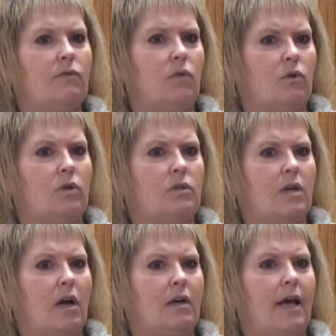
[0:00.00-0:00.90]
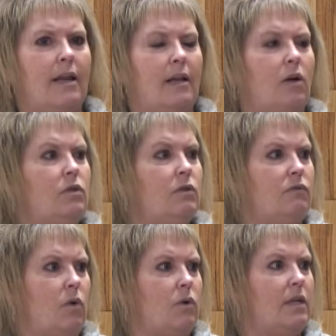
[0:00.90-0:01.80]
voters are not allowed to
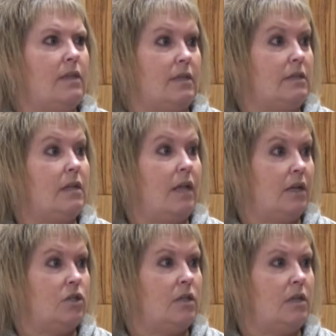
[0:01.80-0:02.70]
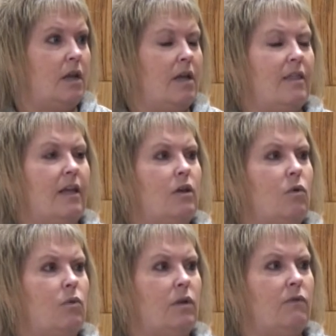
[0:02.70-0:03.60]
vote in this election. They can
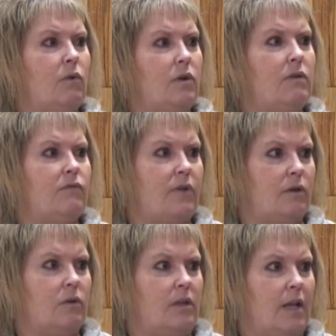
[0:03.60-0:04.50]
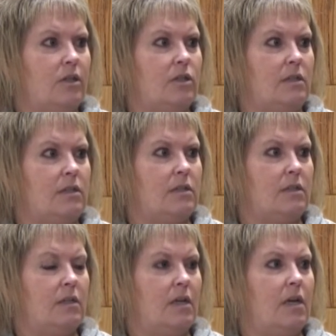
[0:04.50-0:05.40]
only vote in federal elections.
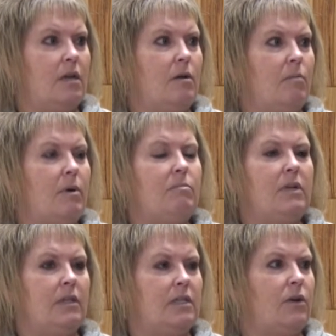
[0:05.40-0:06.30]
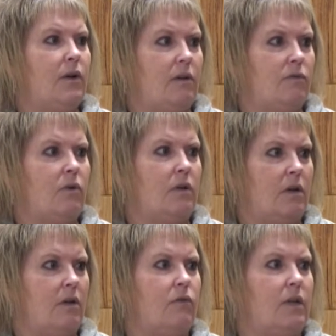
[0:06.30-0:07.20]
But military can vote in
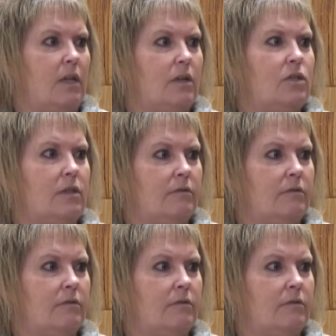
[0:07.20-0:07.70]
every election.